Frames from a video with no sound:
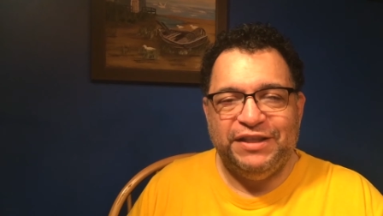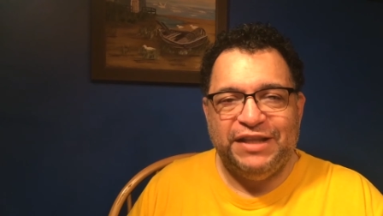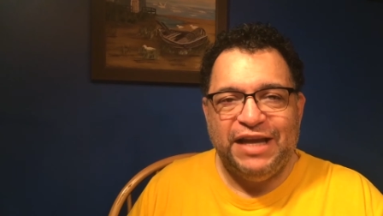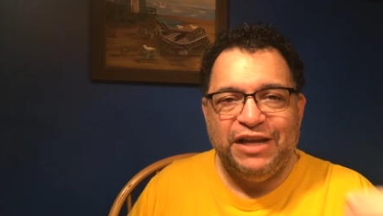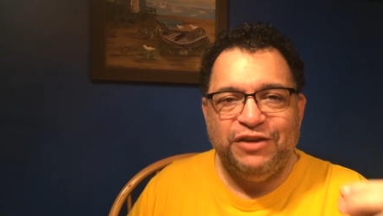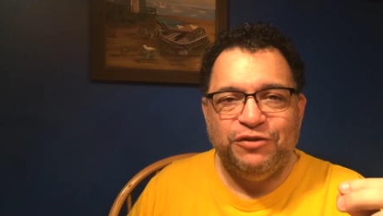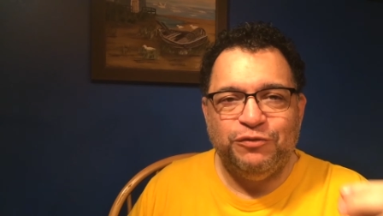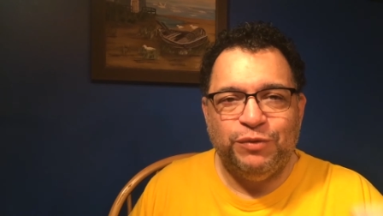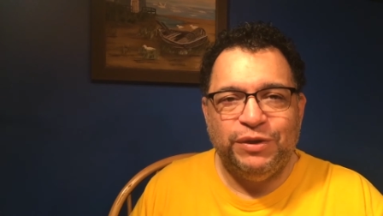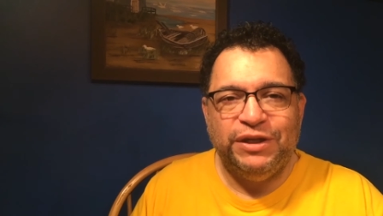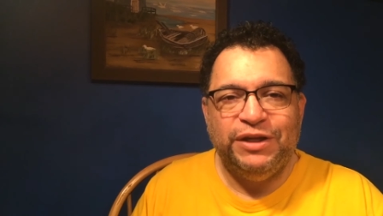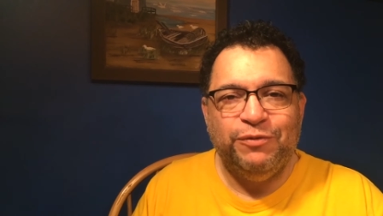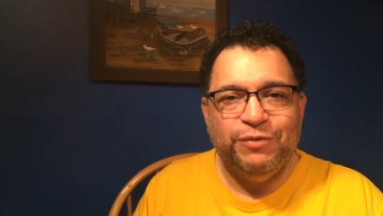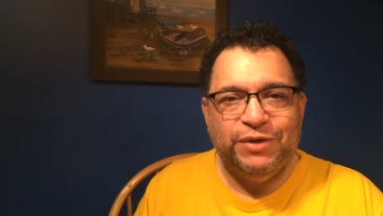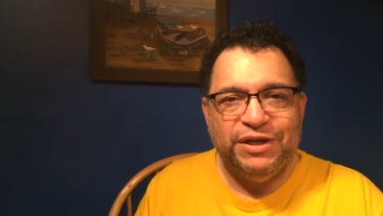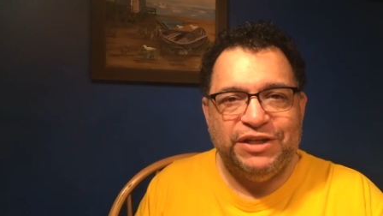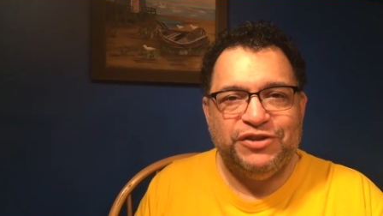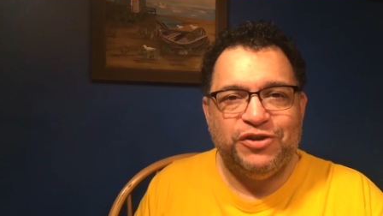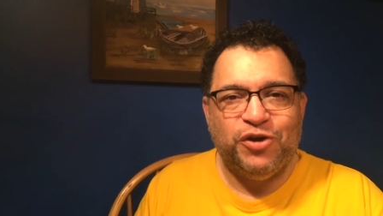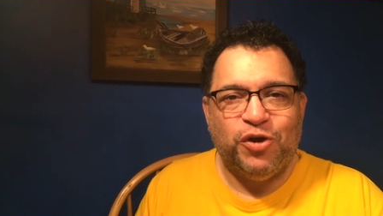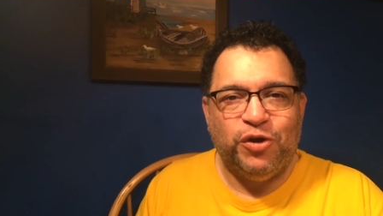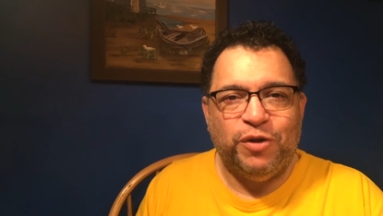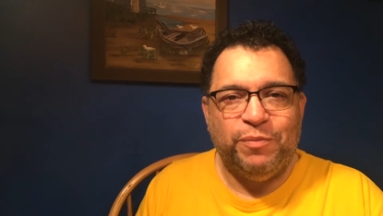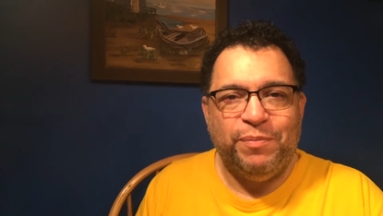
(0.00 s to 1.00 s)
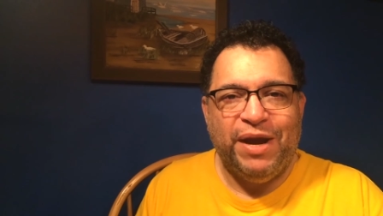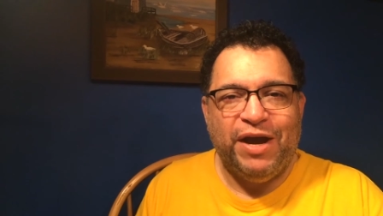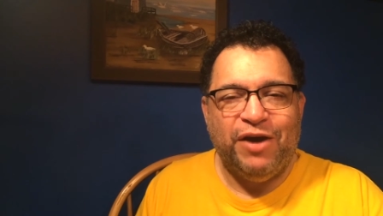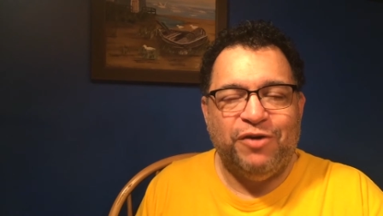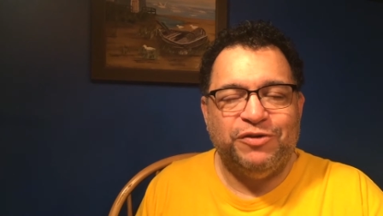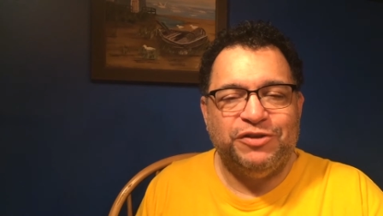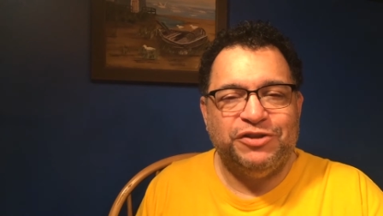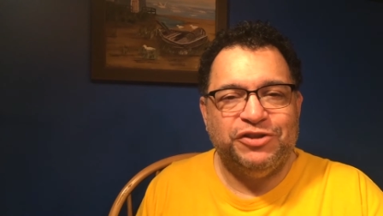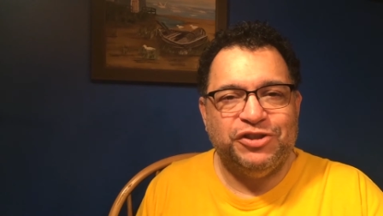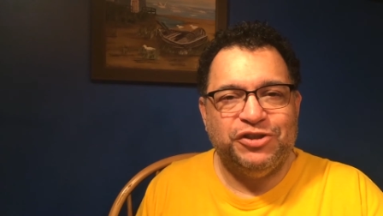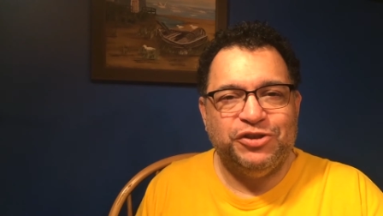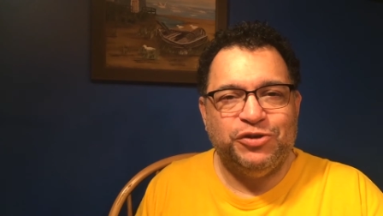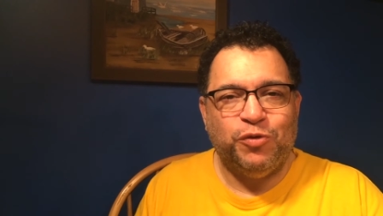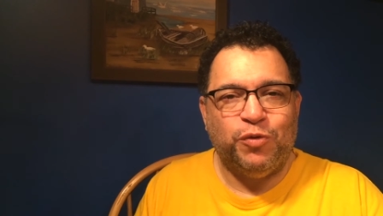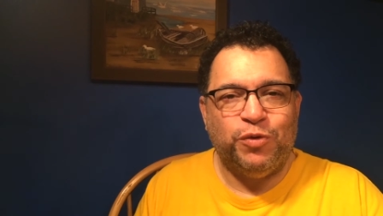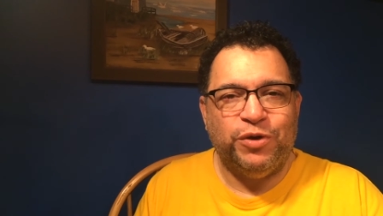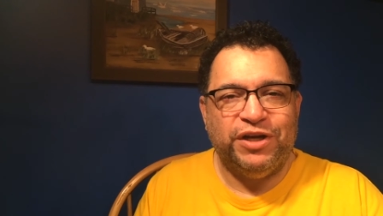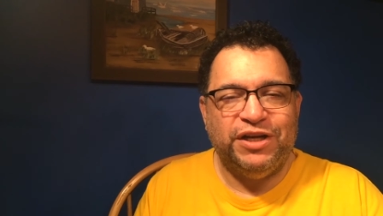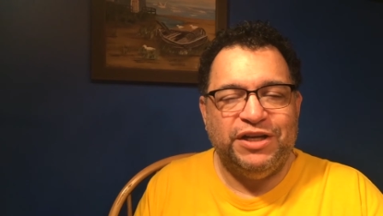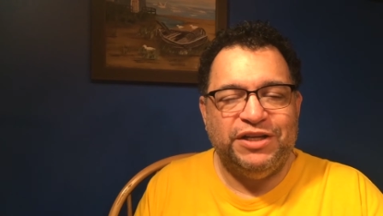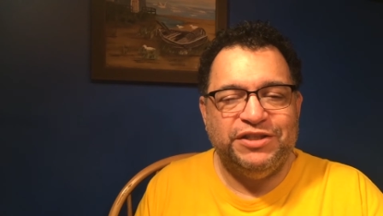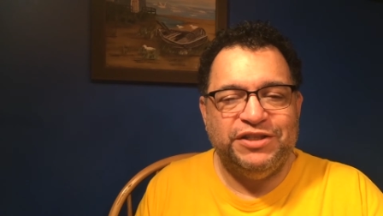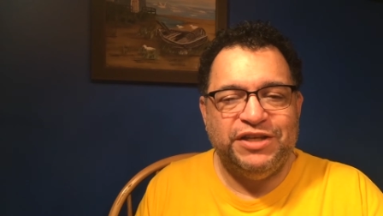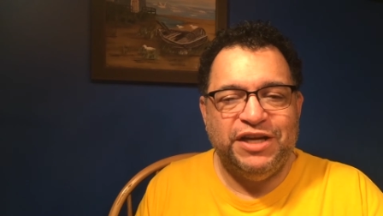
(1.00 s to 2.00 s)
That's really what it's all about. It's just
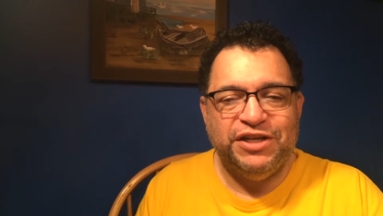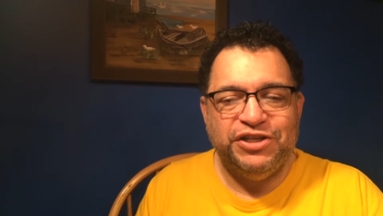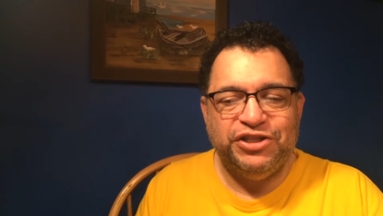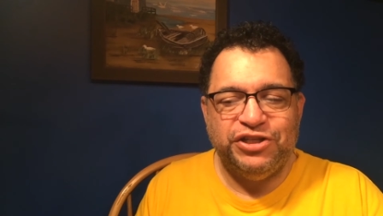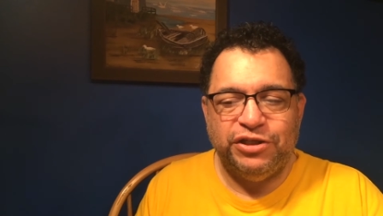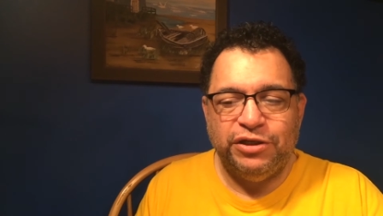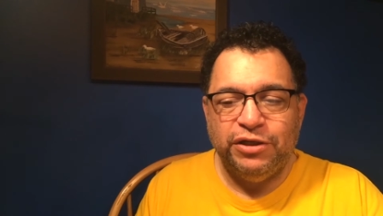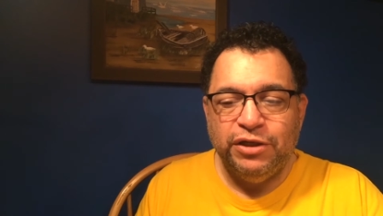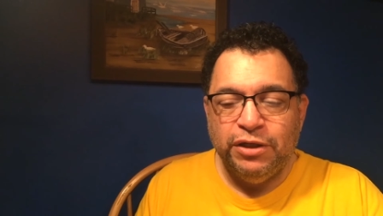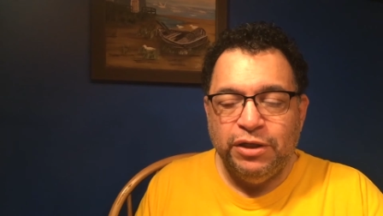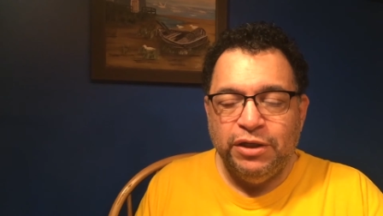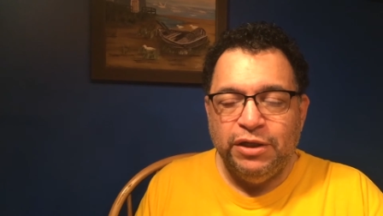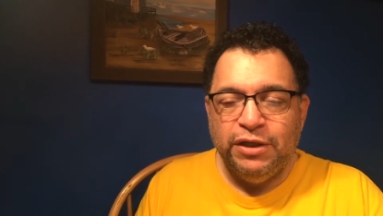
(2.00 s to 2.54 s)
organization.